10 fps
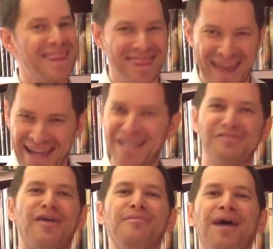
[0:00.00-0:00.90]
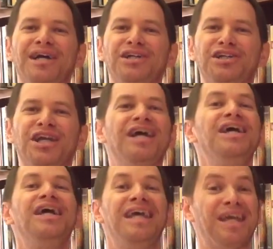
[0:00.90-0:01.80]
thank you very much.
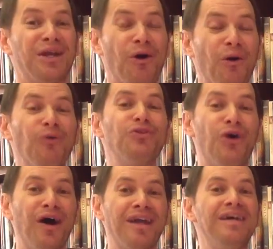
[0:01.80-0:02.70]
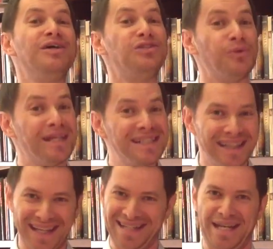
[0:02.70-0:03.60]
He can hold on to his
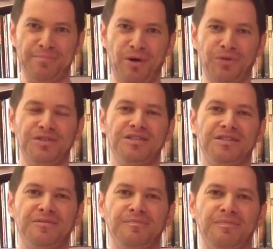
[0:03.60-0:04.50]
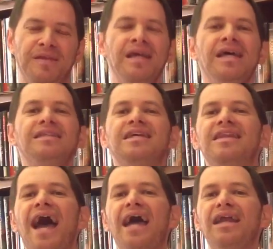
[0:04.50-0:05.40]
lightning bolts. And to
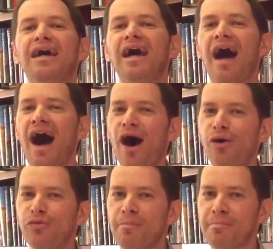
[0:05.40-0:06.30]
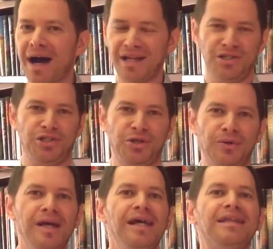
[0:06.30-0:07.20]
that, I'll remind you
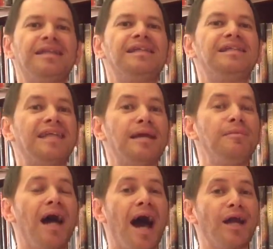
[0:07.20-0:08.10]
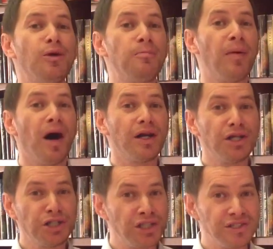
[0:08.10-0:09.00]
that the same God who
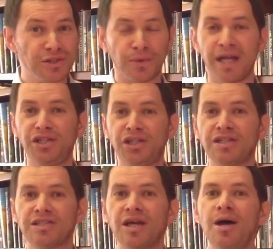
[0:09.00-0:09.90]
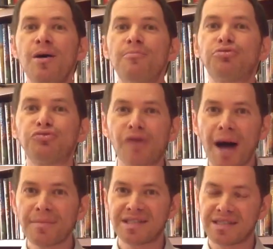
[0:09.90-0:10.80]
punishes the righteous
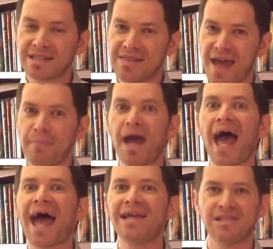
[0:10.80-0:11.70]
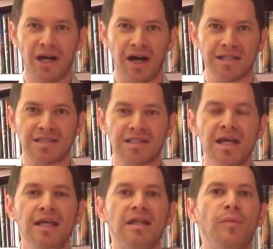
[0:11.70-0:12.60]
promises them and us
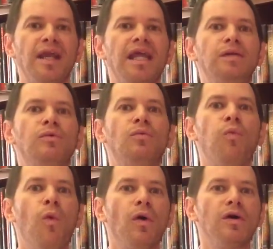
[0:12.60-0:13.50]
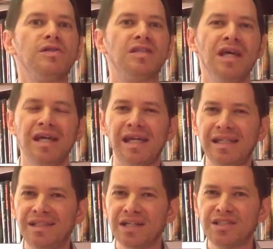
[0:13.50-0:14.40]
that when he rewards, he
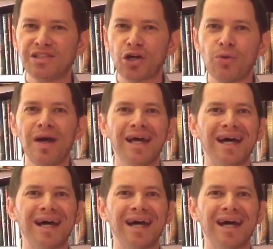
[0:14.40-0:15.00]
does so